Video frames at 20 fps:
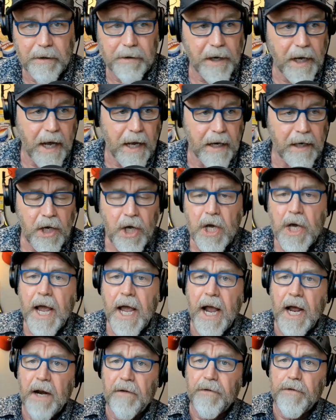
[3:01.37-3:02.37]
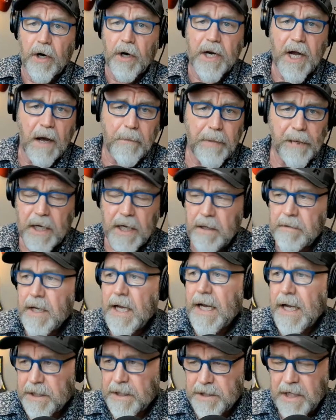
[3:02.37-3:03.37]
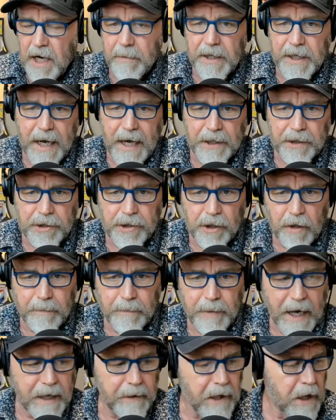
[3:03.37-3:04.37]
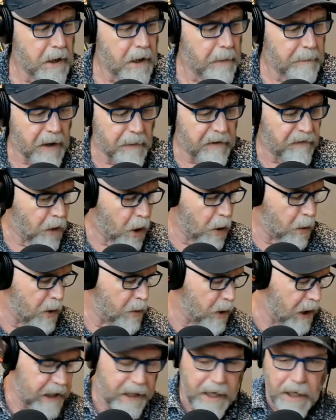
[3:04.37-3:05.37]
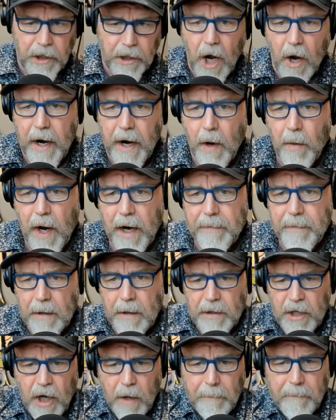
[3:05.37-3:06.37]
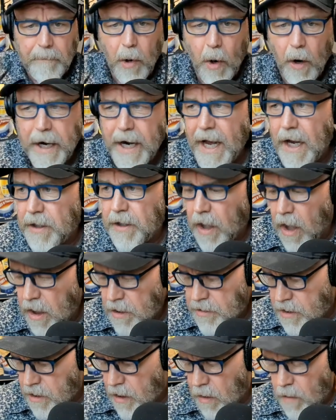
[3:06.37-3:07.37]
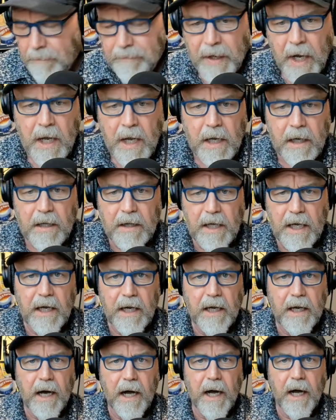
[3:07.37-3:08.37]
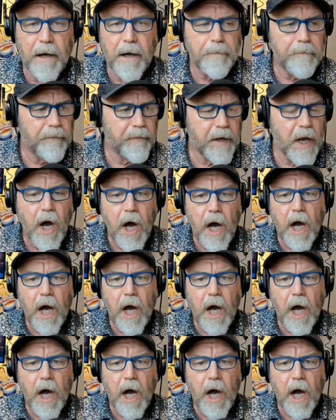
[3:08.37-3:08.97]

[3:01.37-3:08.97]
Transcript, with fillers: not and if you're a company it's coming down the turnpike but before we really get going i want to be able to point out also the um,